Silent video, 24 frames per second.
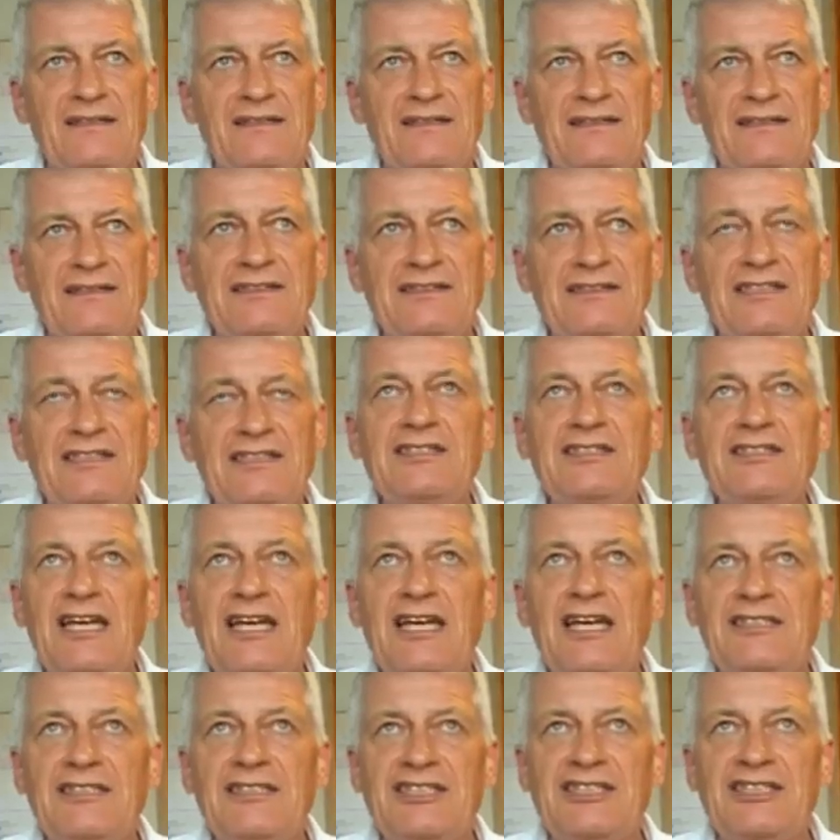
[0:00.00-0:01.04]
This is
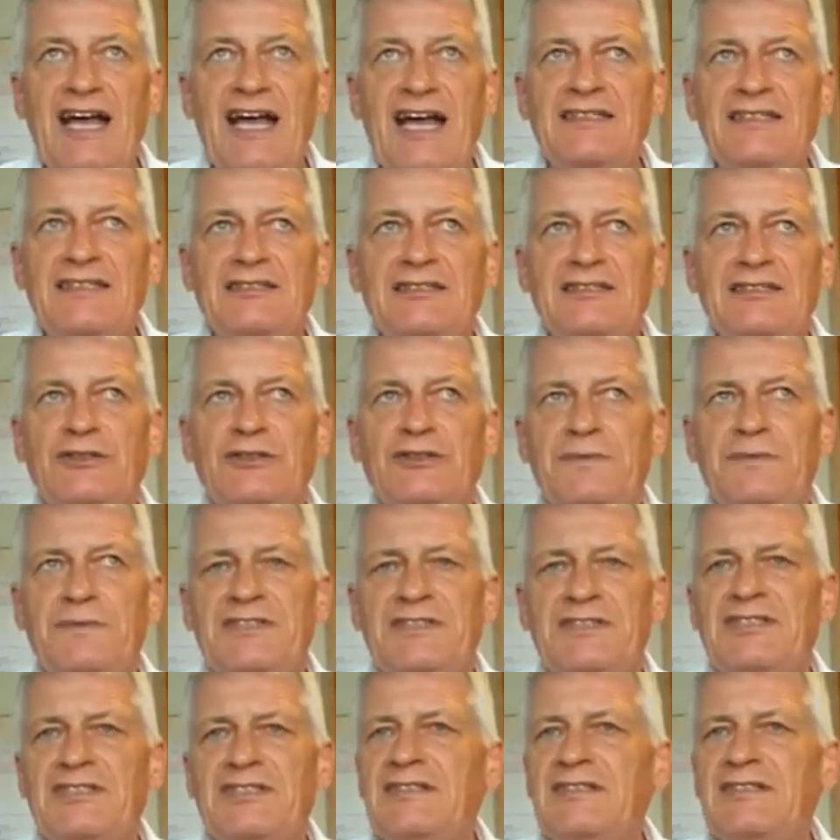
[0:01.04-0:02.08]
a challenge
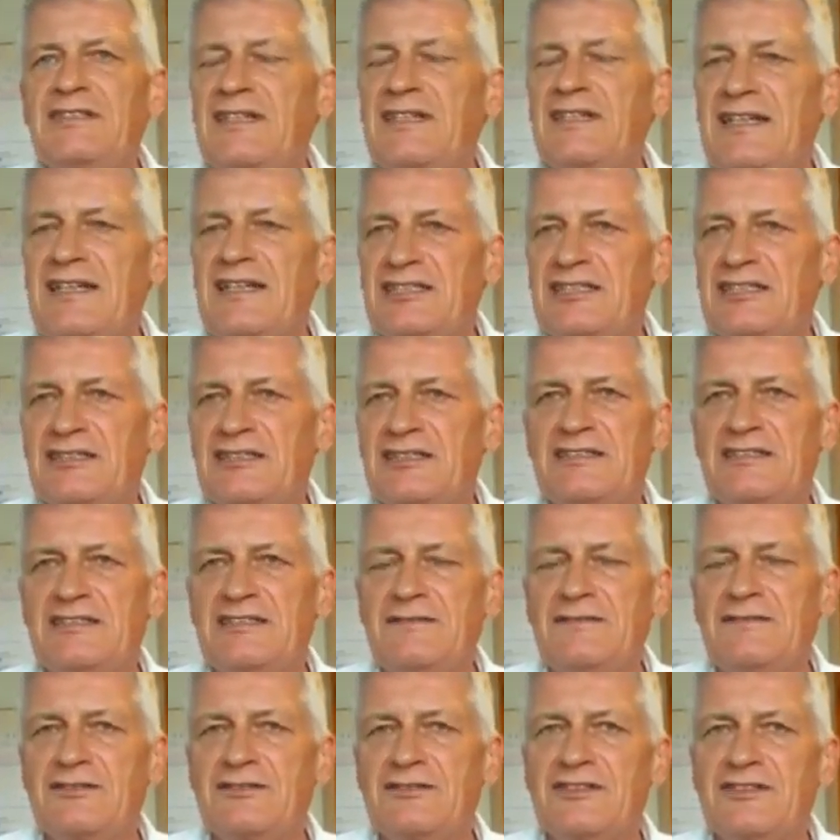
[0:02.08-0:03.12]
which international
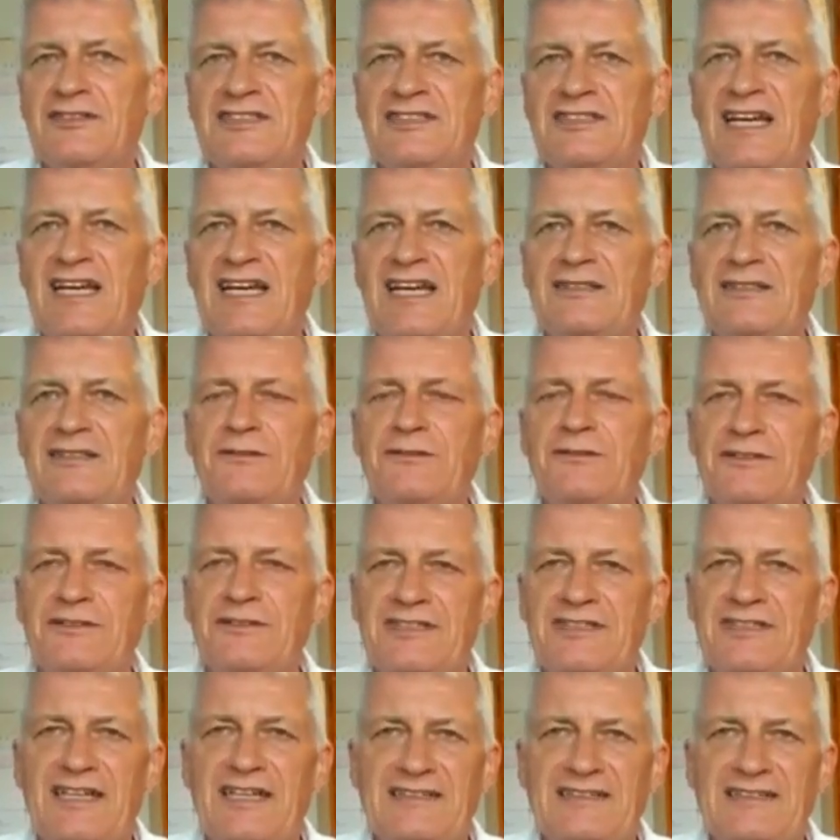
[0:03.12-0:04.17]
civil society
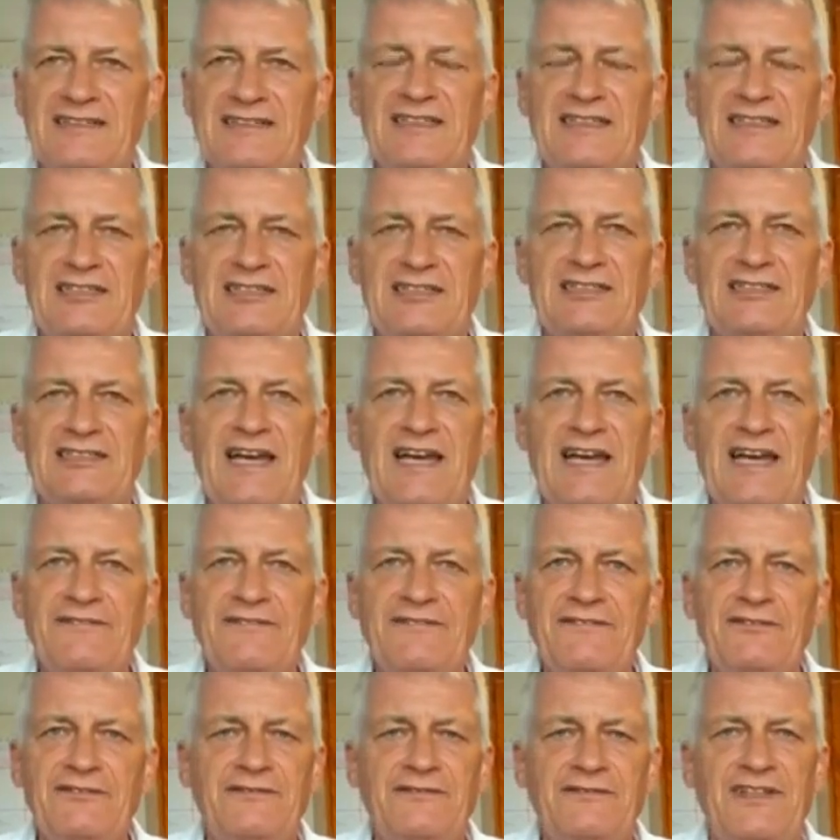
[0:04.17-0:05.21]
organizations
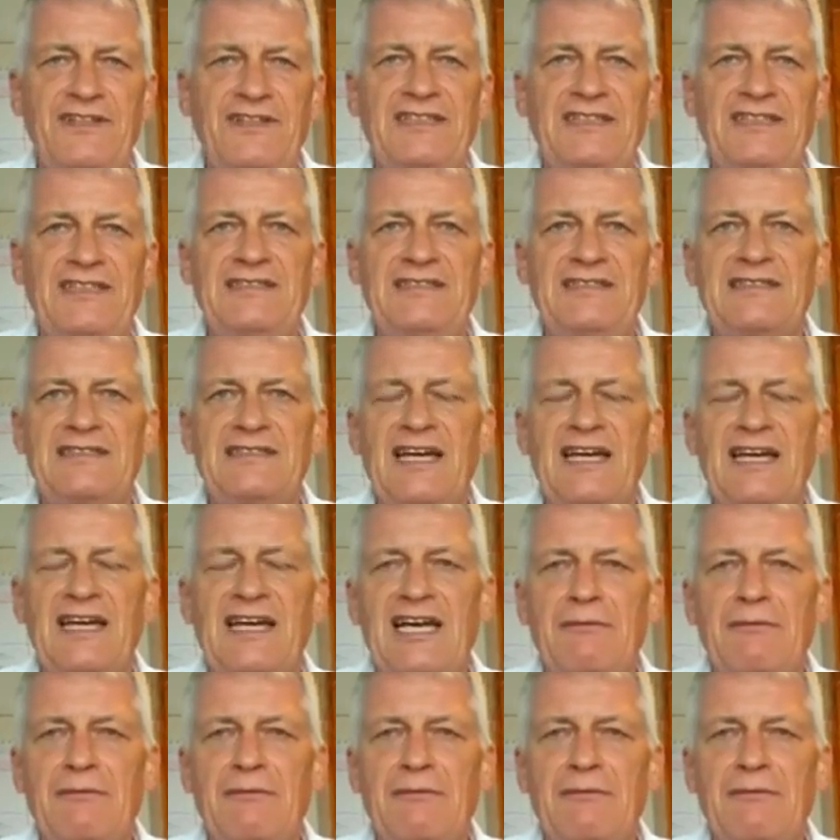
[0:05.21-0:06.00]
have to face,